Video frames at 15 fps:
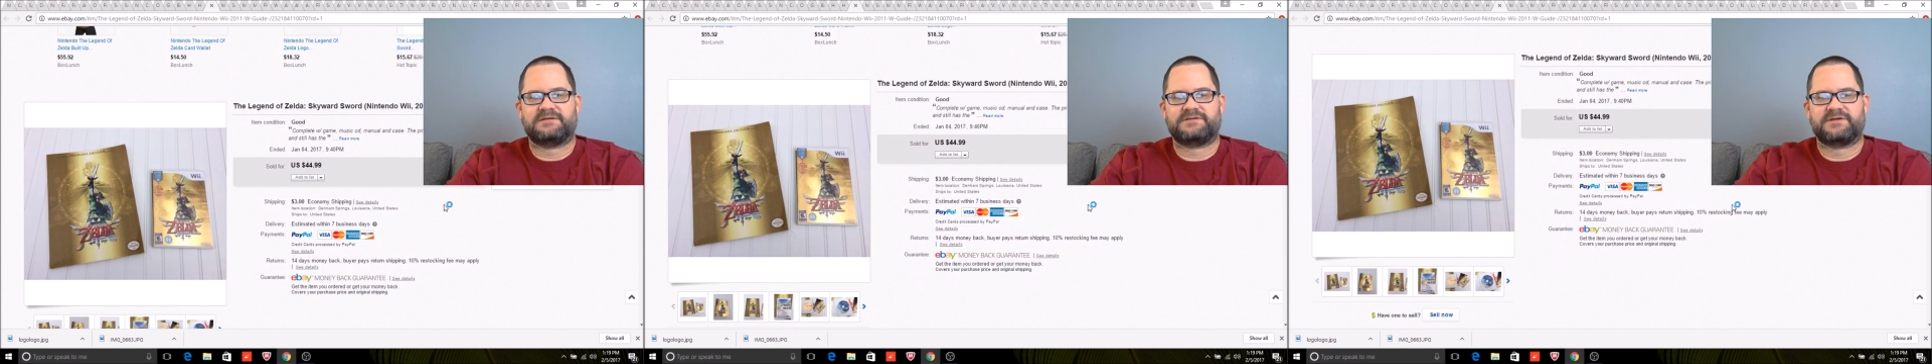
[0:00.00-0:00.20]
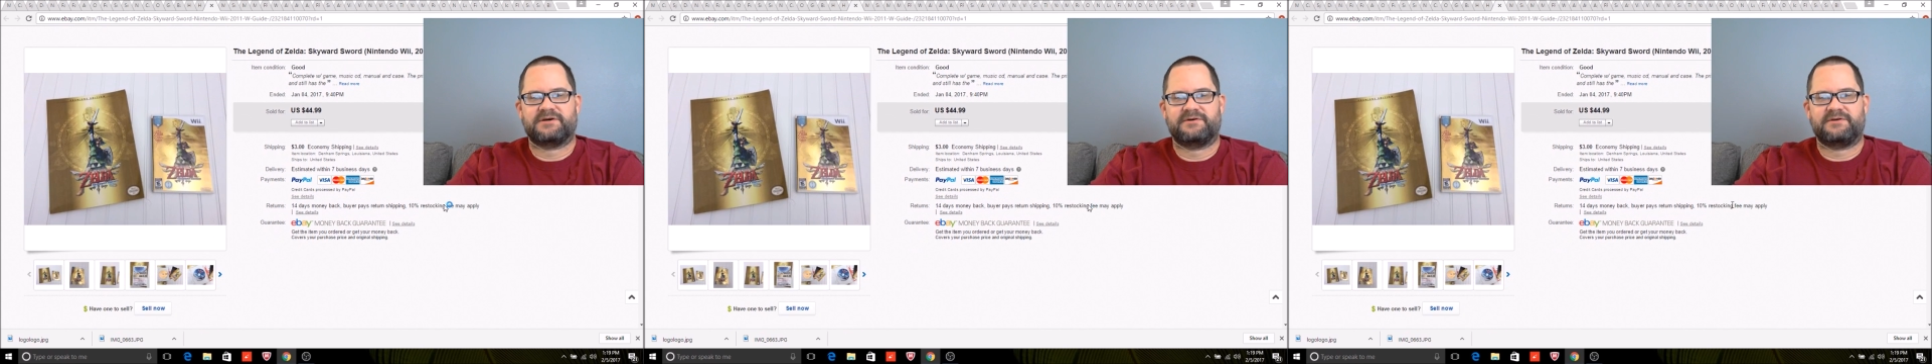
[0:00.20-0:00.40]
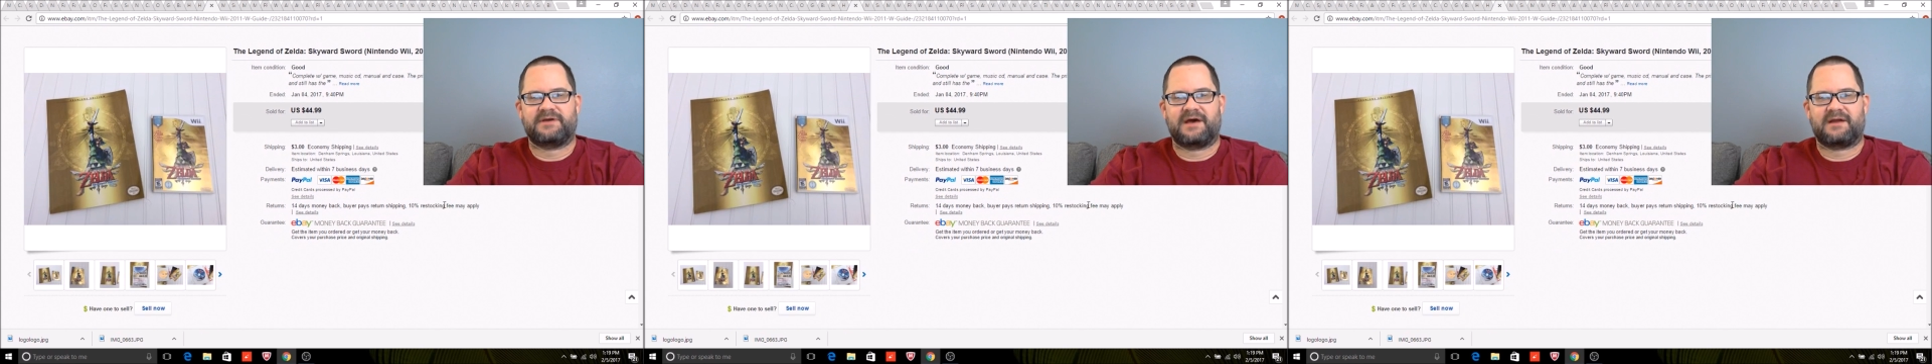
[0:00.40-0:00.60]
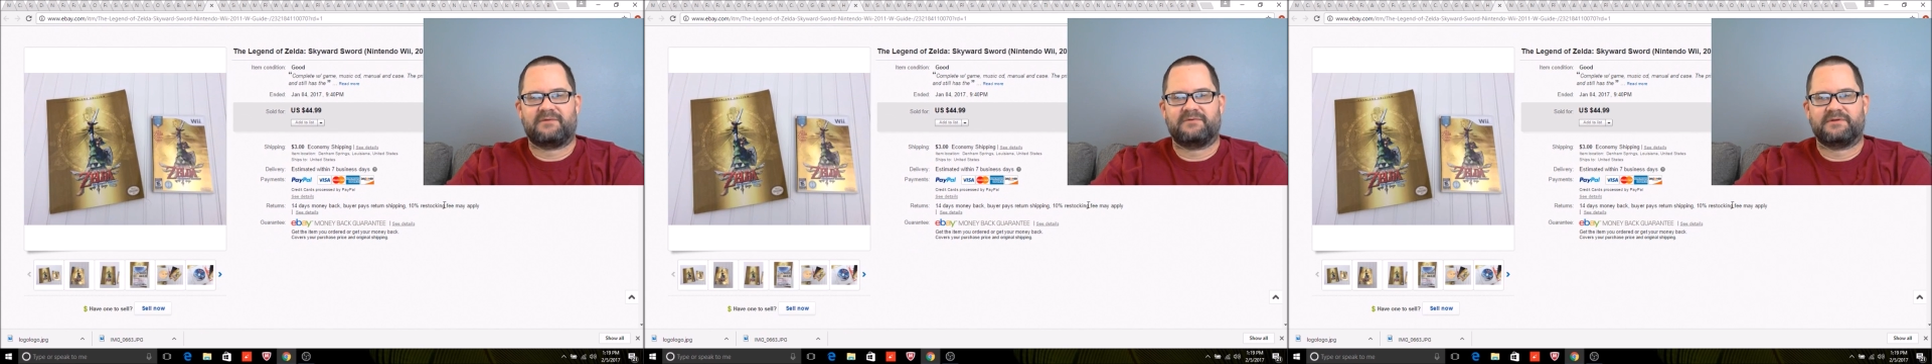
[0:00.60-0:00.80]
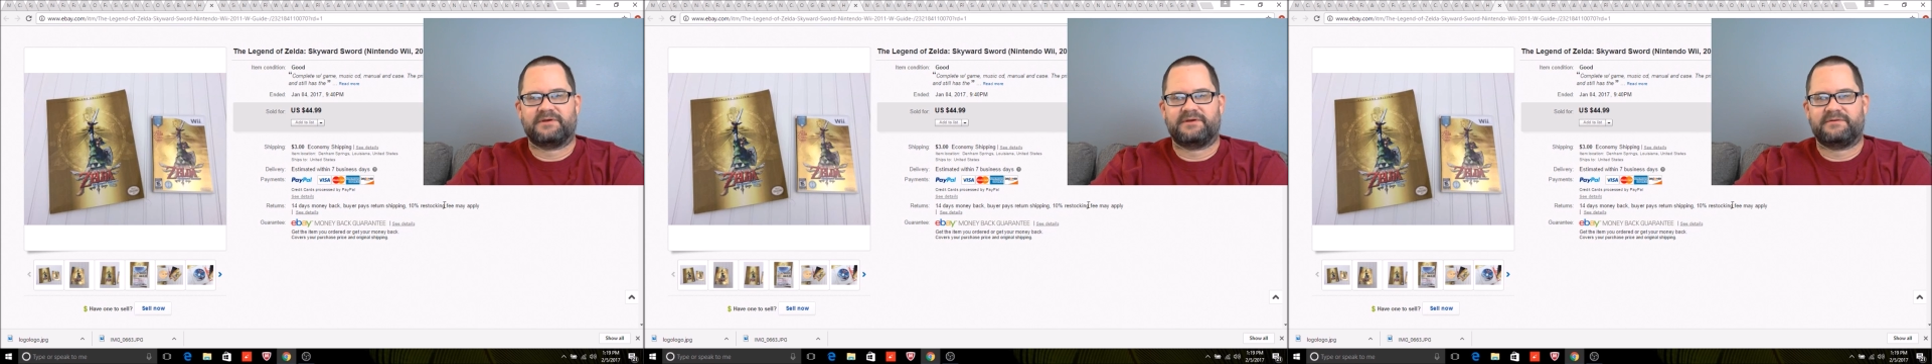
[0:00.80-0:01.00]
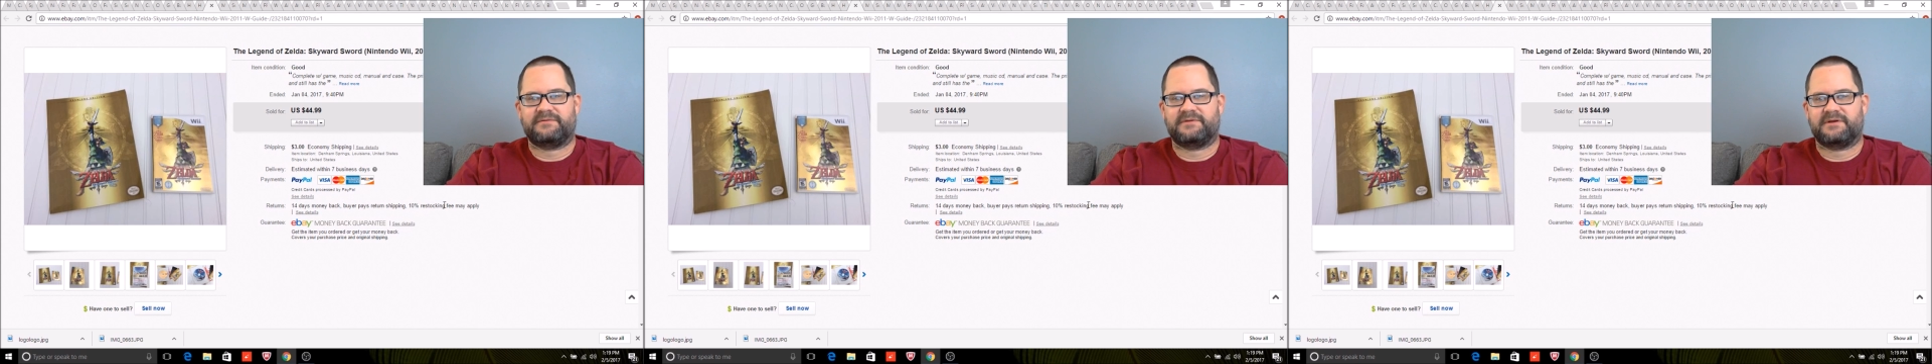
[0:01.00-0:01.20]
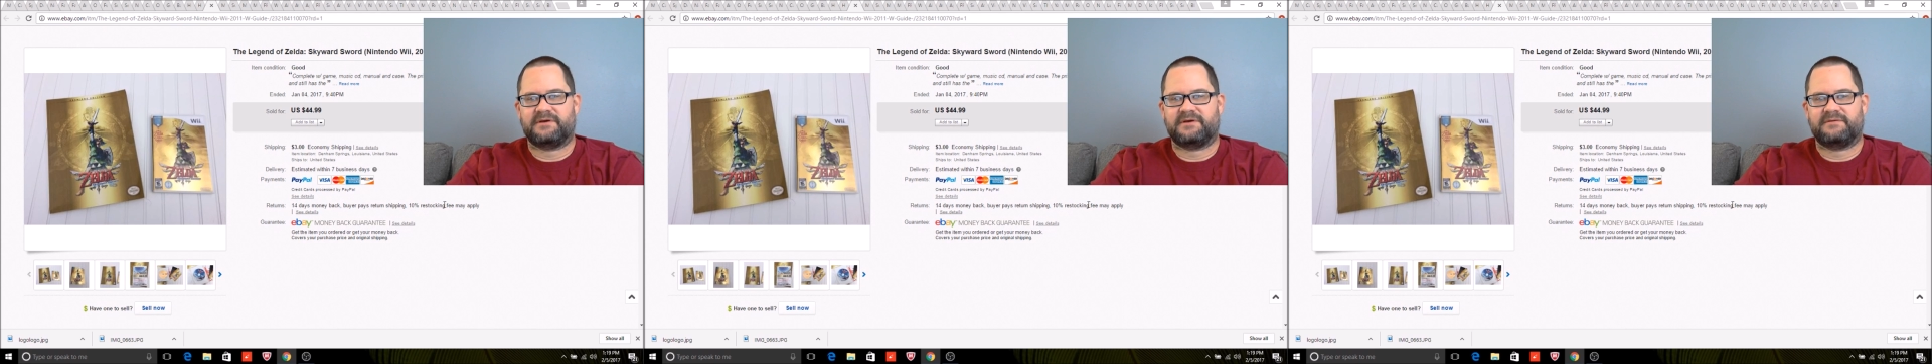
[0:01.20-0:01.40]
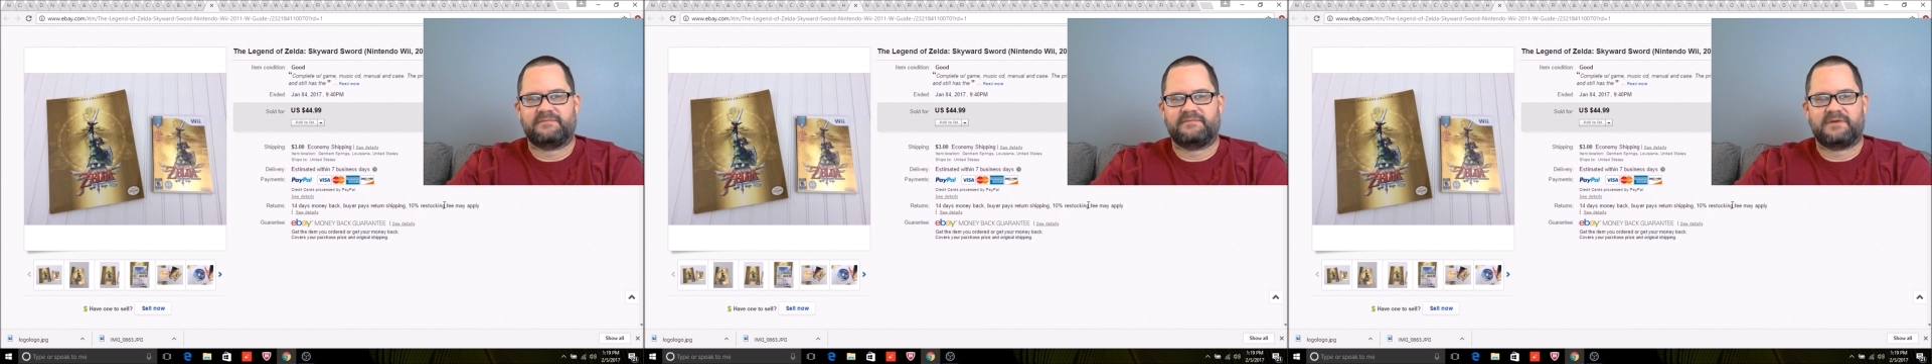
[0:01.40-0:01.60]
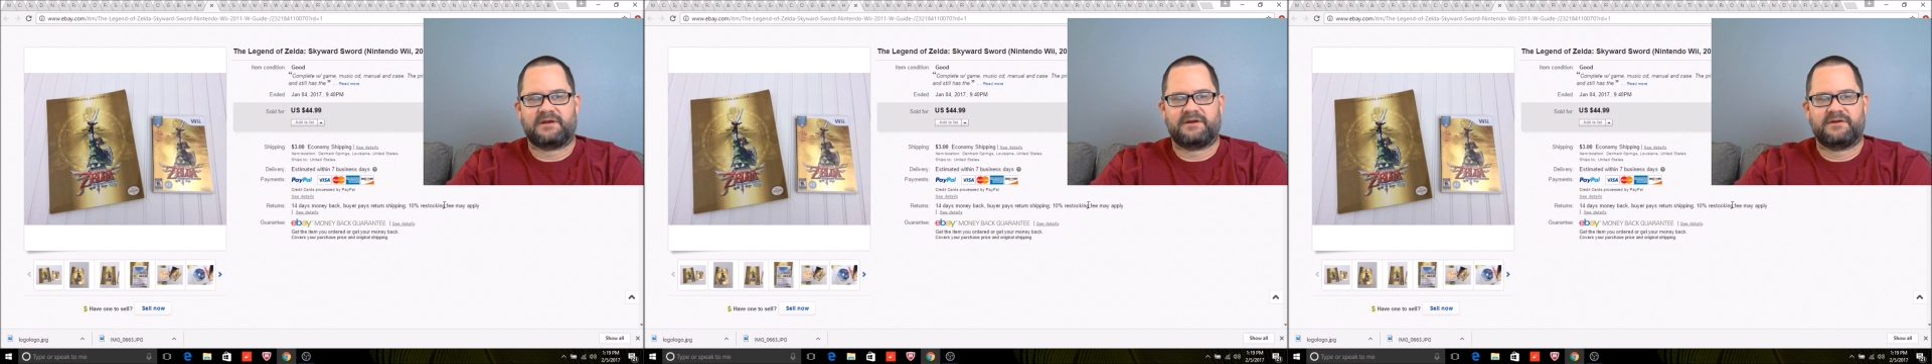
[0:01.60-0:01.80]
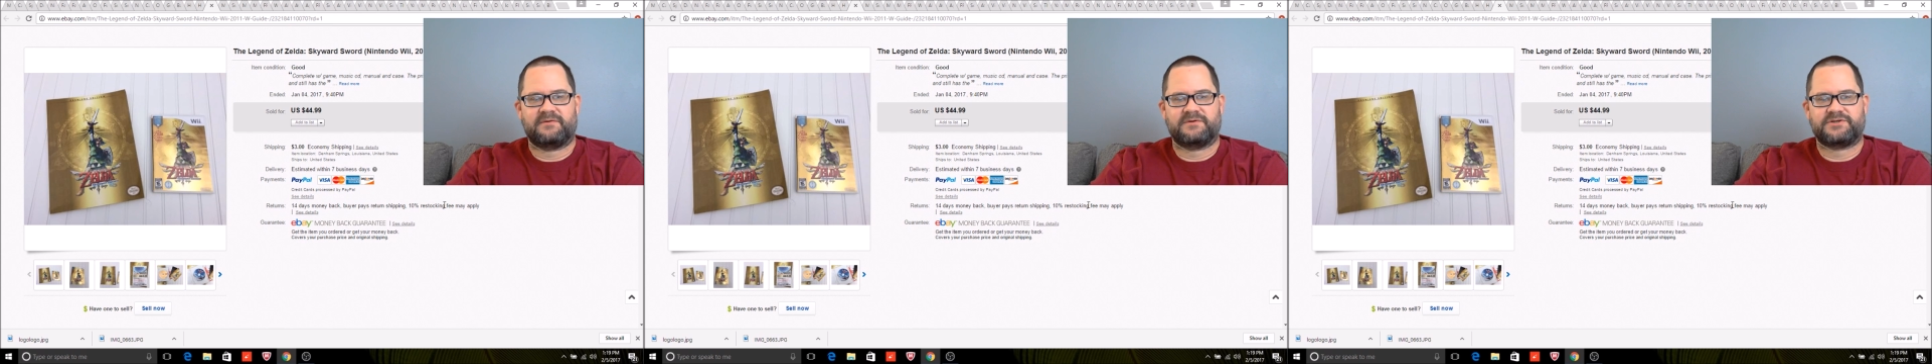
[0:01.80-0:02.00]
So you got to really, you got to
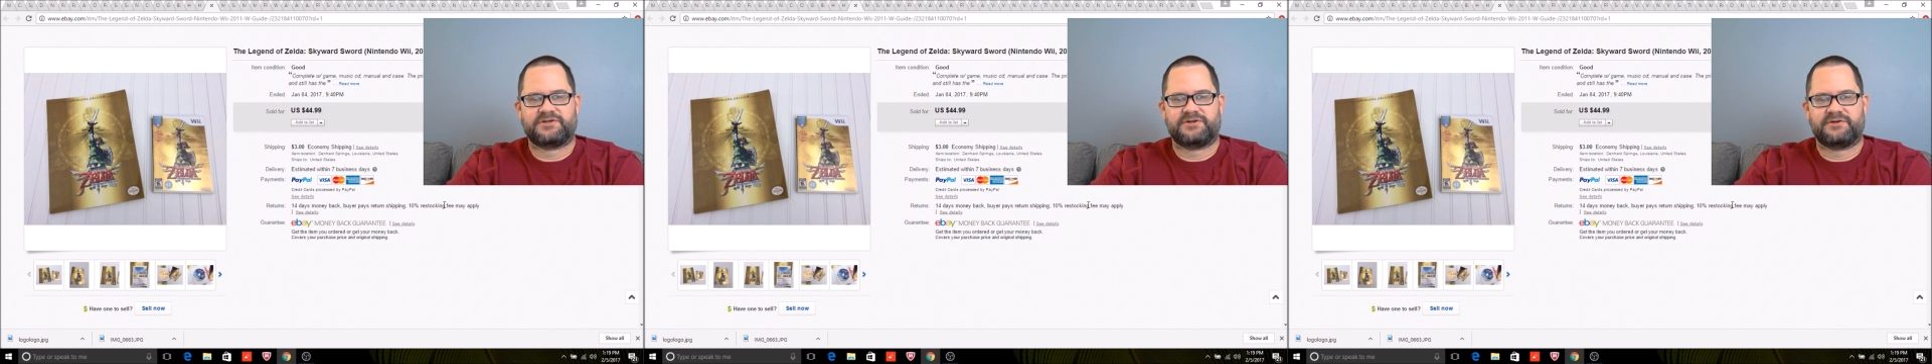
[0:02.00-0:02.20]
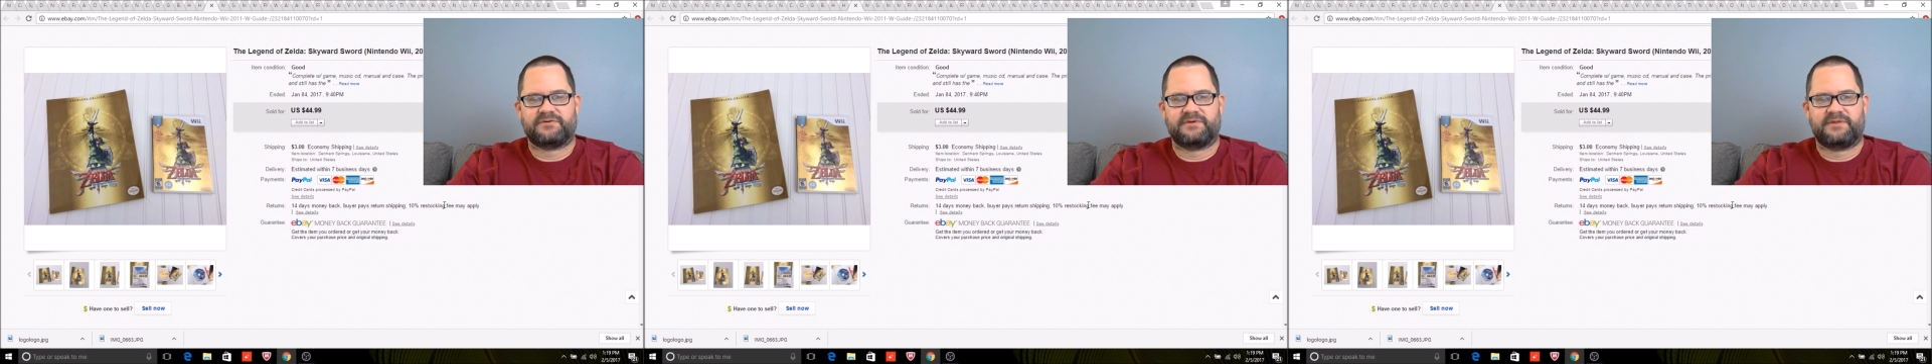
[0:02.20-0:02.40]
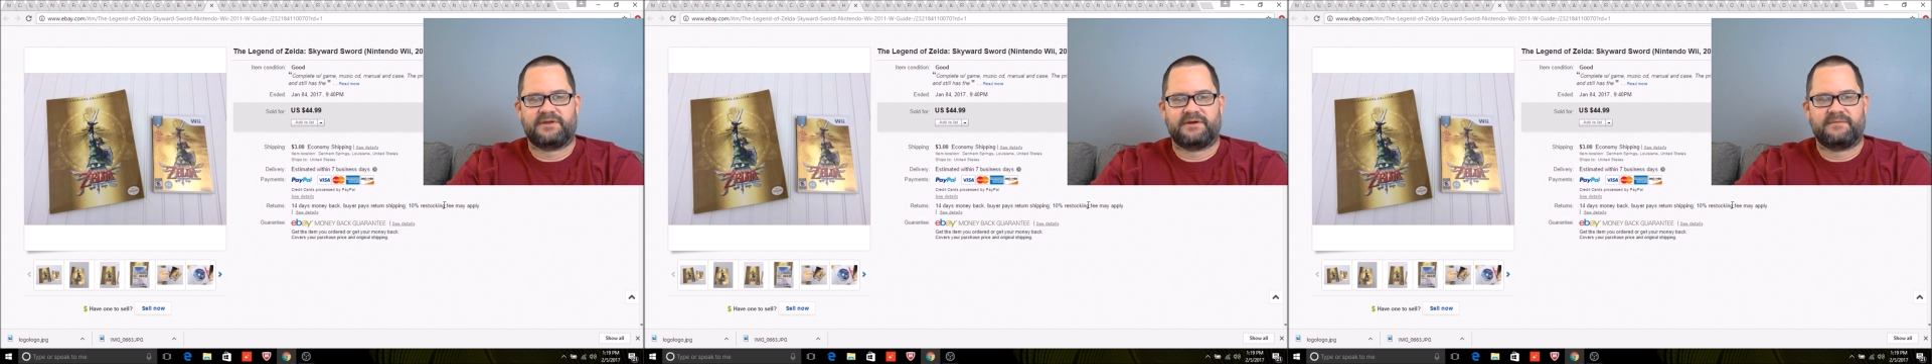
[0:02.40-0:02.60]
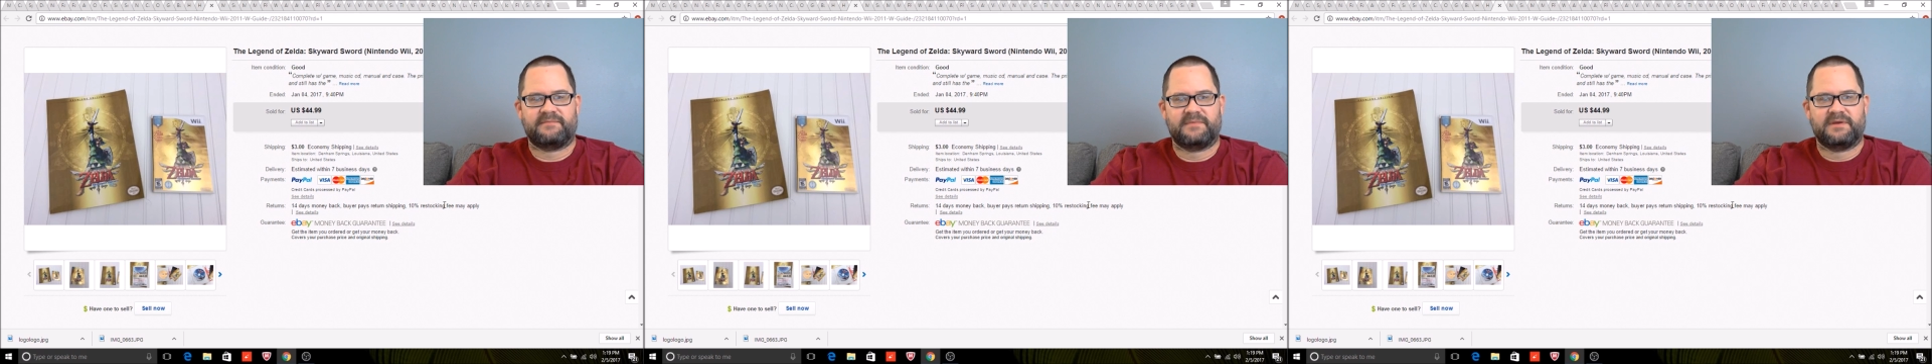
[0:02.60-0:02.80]
know what you're doing there.